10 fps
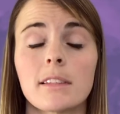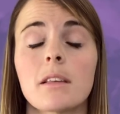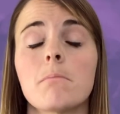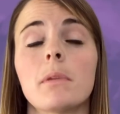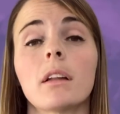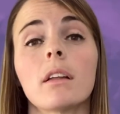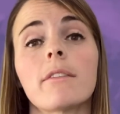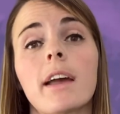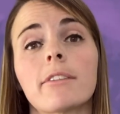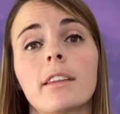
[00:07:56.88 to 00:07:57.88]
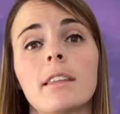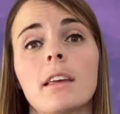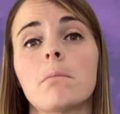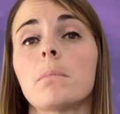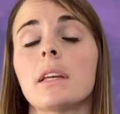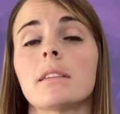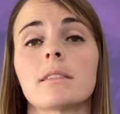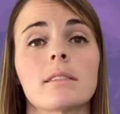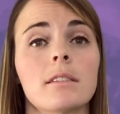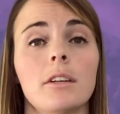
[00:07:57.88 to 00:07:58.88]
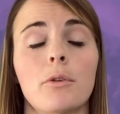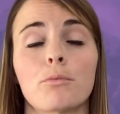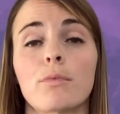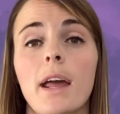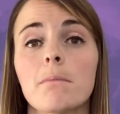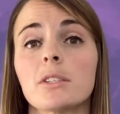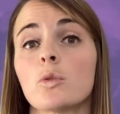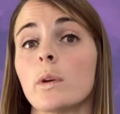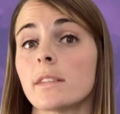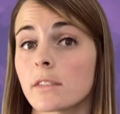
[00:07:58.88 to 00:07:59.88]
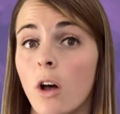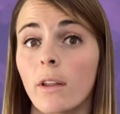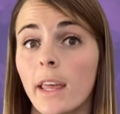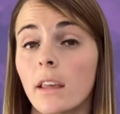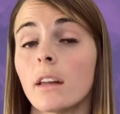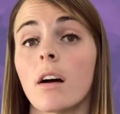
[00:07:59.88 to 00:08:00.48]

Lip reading: in the middle of everything, being right between Salt Lake and